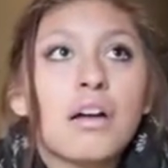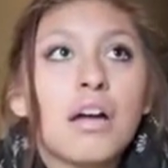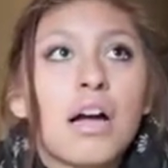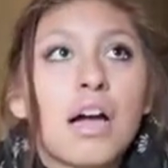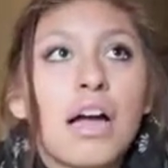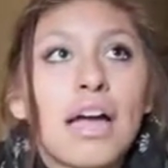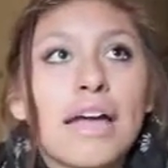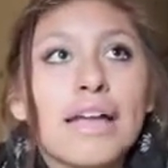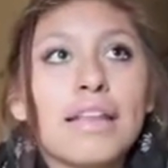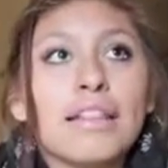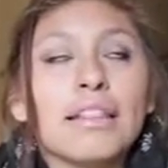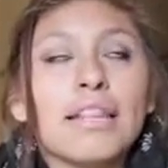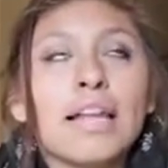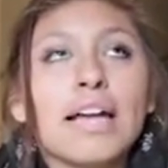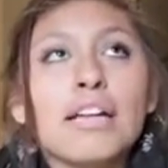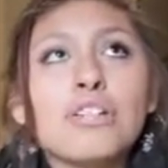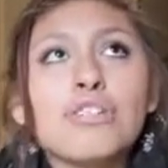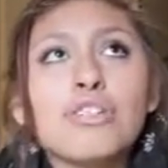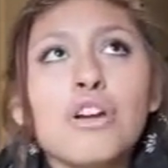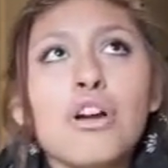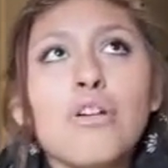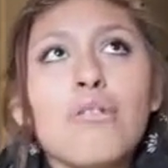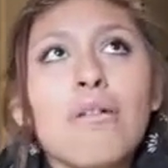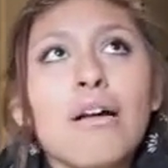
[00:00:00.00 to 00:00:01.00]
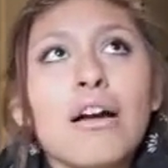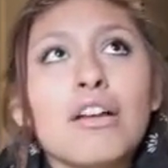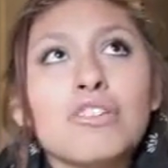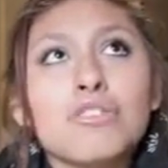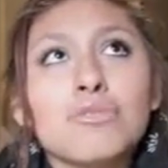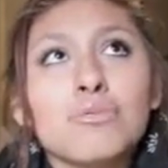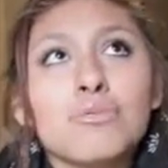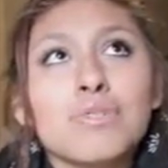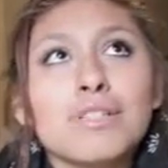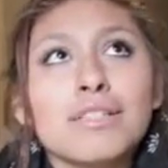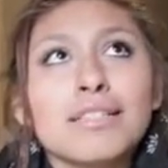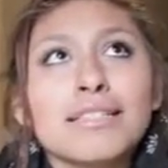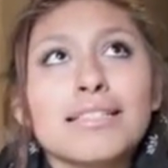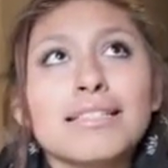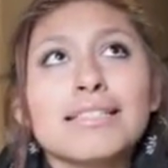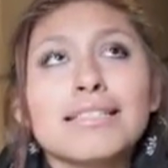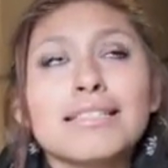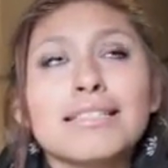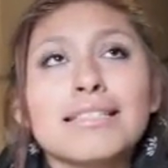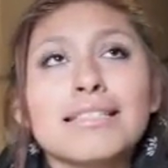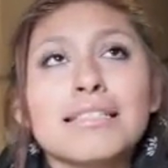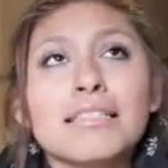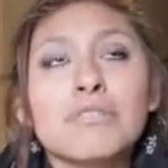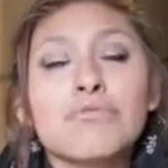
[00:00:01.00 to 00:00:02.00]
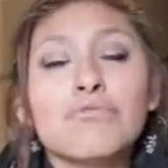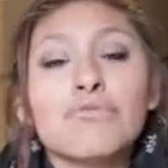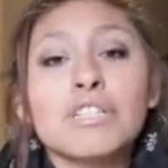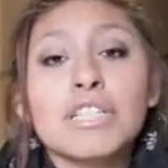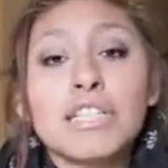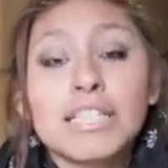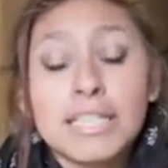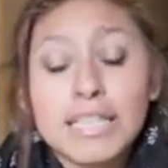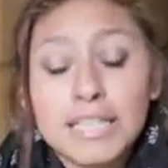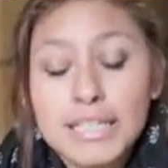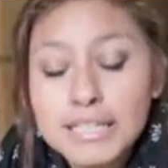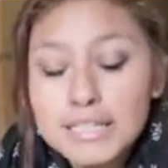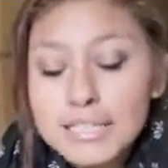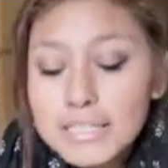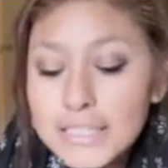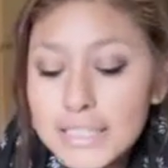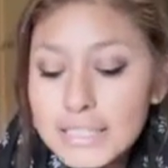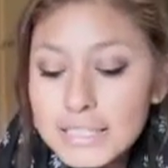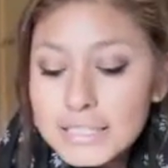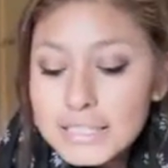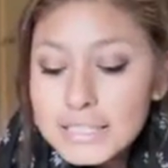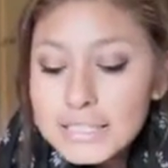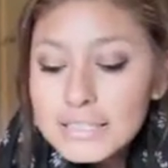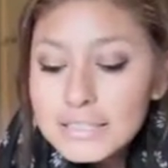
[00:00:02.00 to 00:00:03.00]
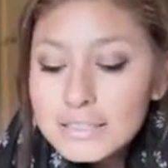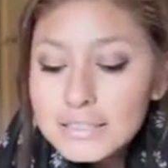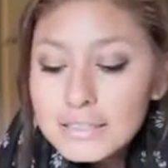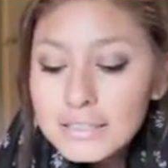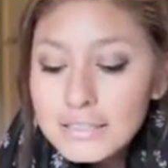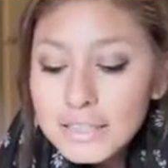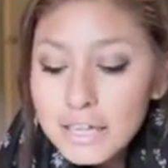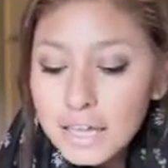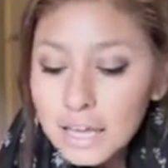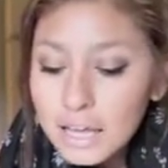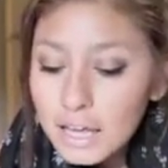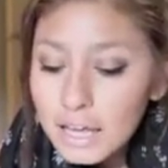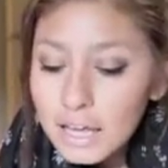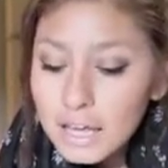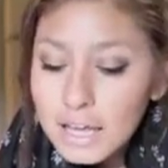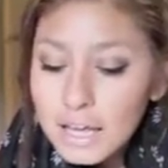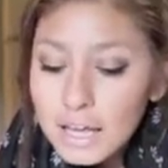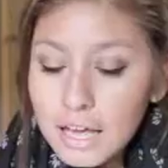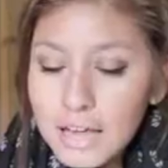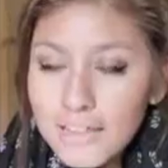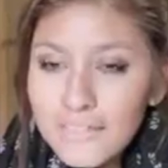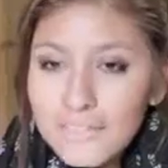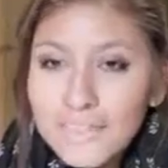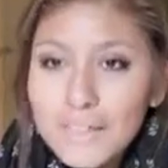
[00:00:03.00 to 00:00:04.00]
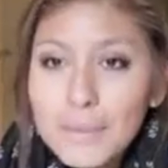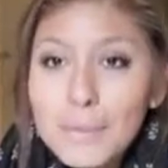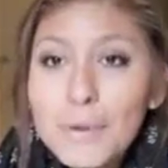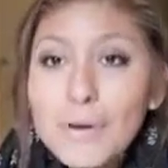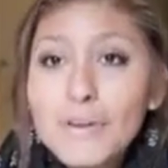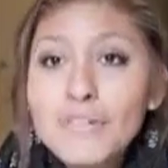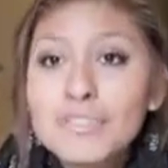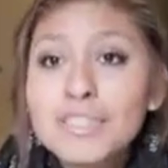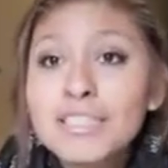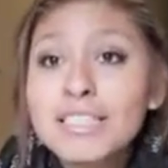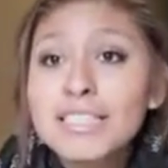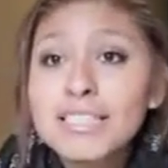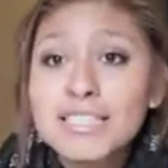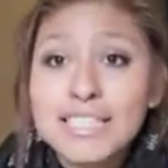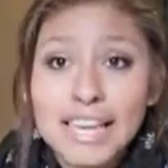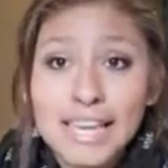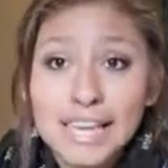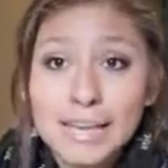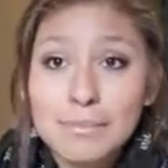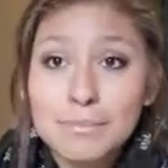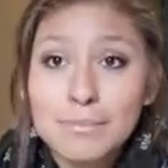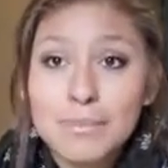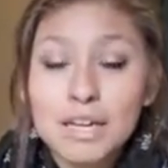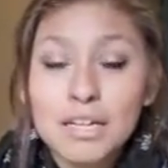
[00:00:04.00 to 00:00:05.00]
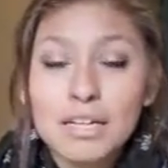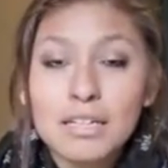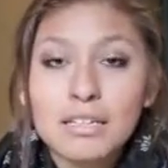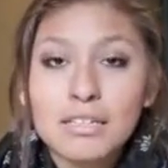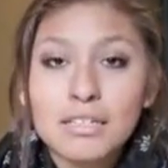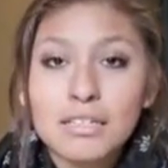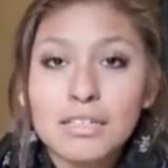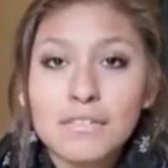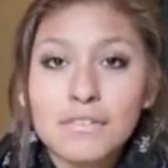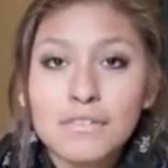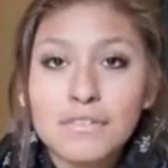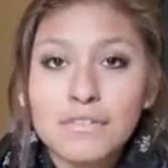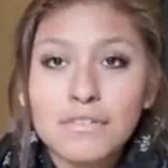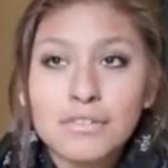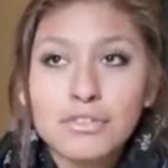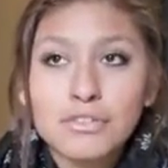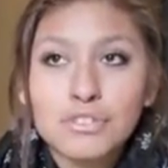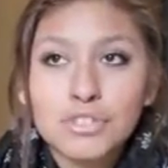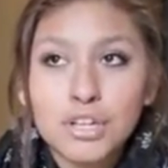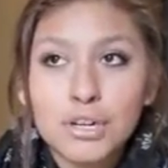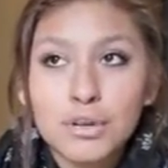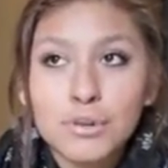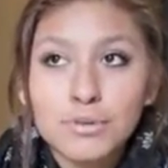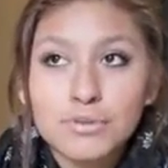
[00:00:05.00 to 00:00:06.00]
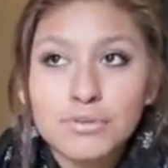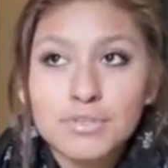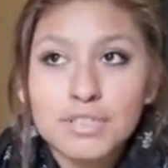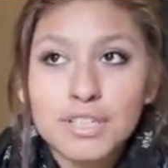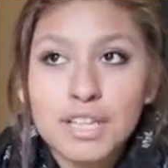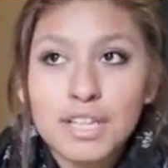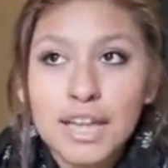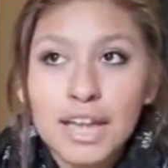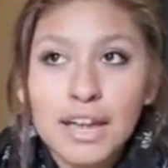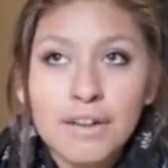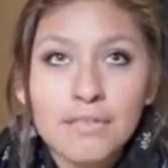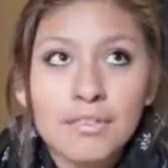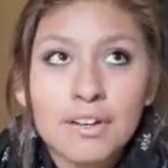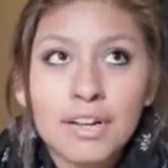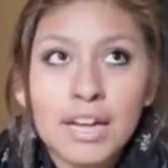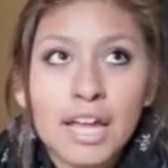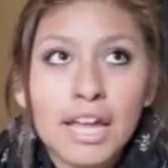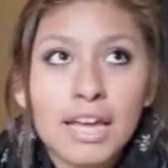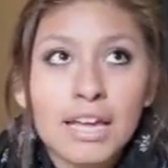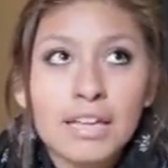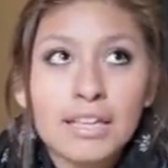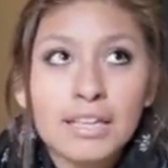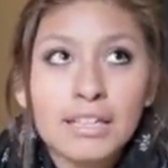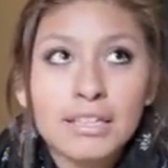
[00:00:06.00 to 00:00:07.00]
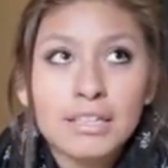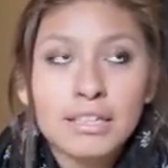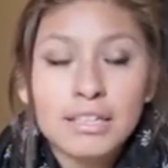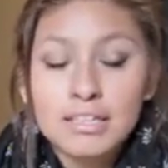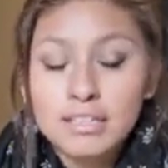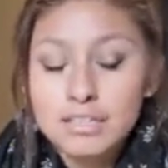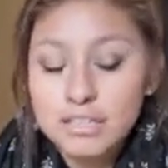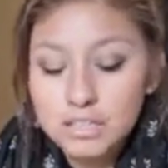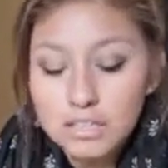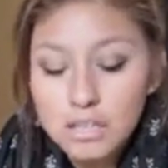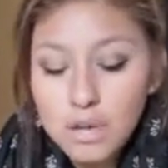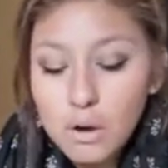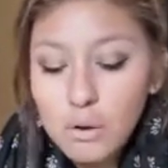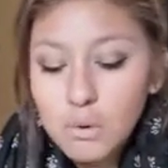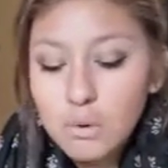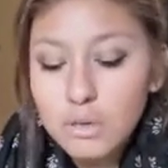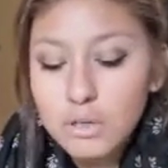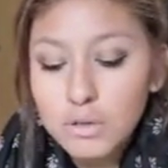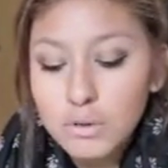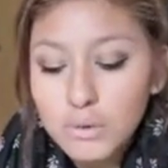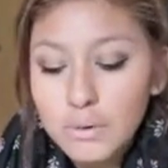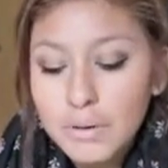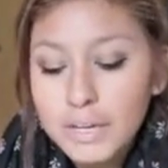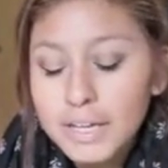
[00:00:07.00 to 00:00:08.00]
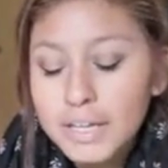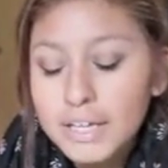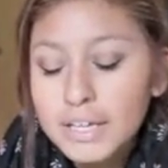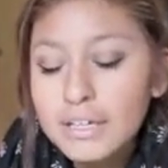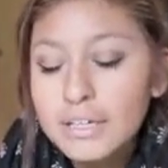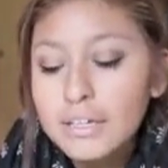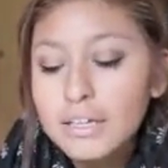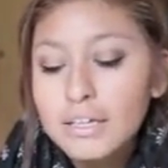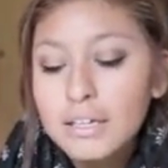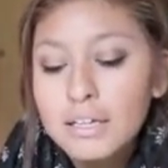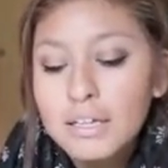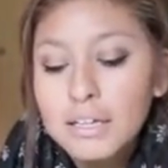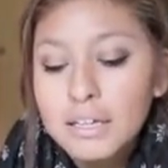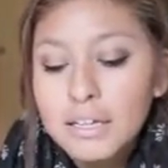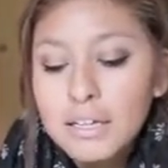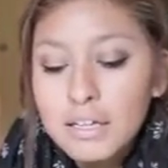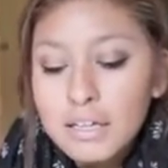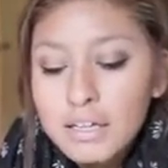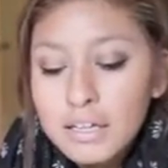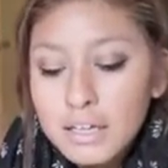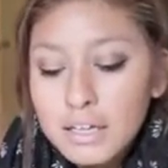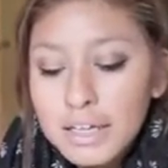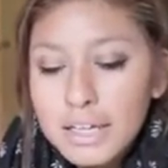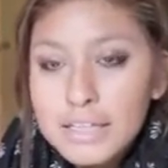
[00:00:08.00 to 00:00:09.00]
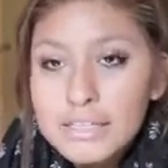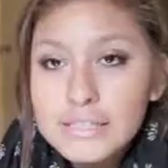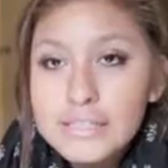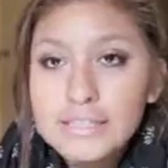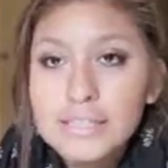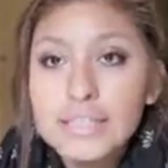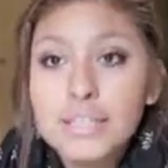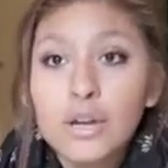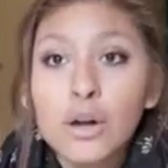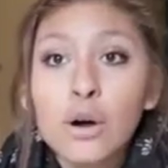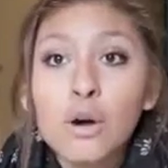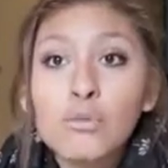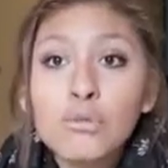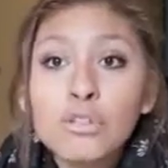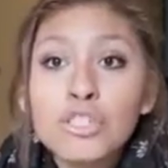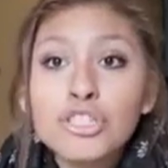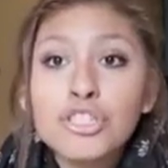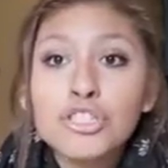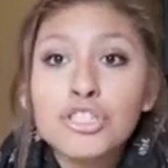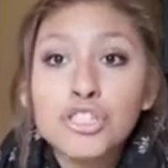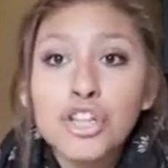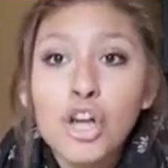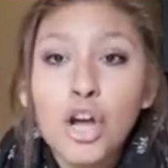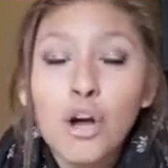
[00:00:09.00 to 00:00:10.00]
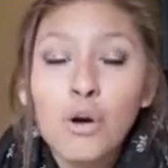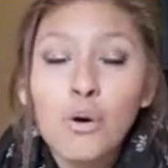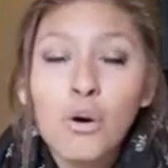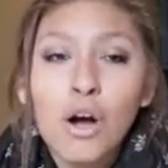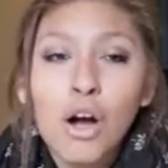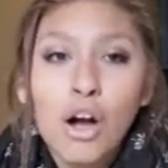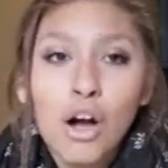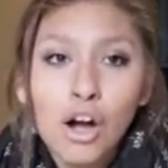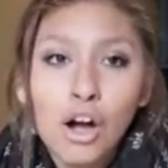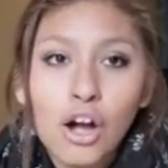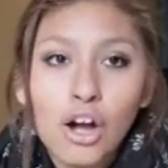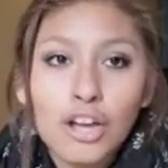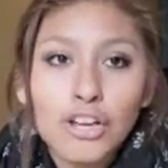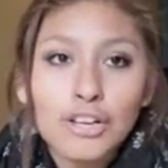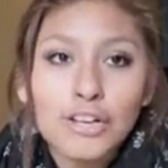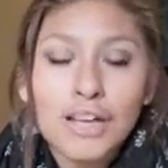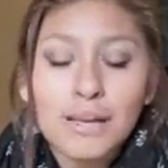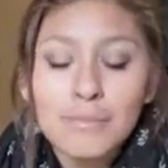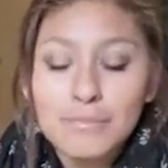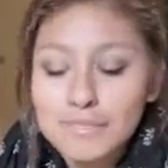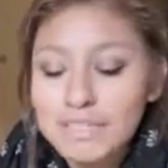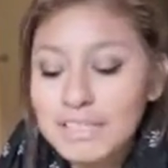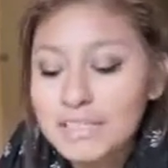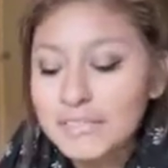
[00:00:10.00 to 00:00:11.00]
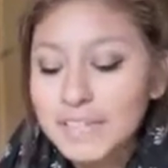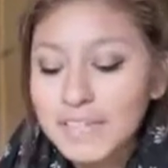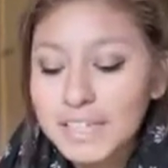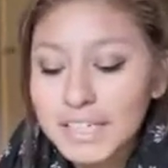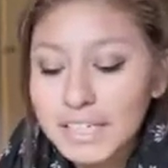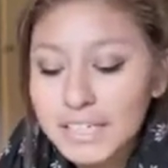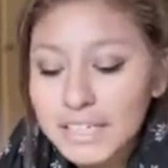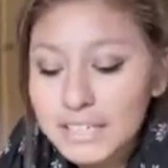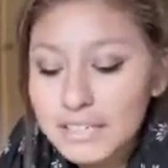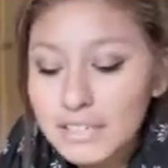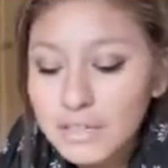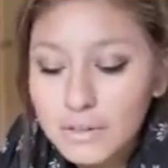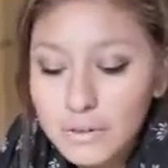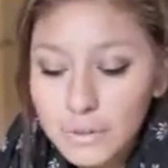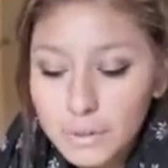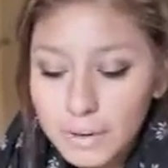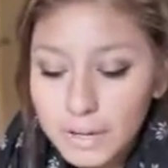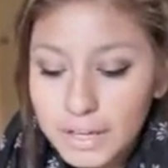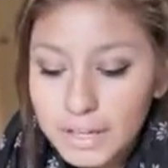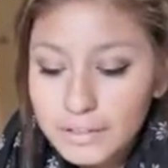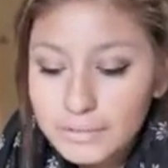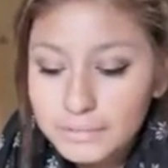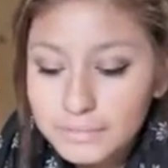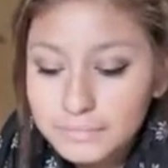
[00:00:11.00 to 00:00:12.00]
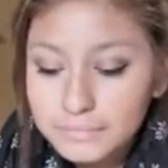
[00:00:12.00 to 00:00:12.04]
I watched was Ridiculousness. They post the same shows, like, every day. It's so annoying. It's like the only show on MTV. It's annoying.